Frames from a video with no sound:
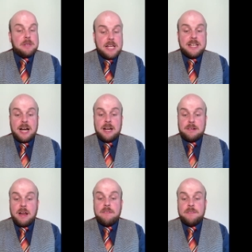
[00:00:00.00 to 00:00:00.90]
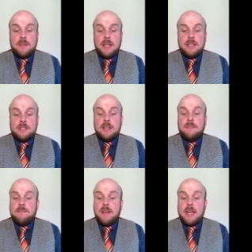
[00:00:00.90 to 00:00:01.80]
planar graph To
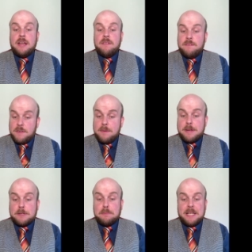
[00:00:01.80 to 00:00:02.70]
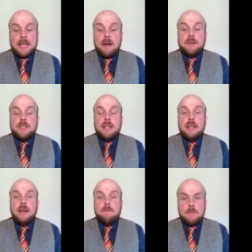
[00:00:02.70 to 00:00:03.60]
com and confirm its
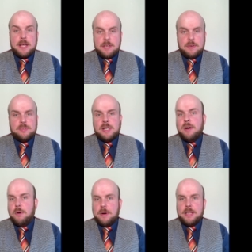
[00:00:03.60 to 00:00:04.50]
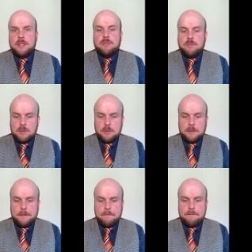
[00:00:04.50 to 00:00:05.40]
planarity by using Euler's
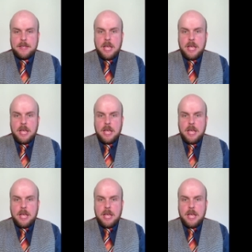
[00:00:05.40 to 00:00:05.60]
rule.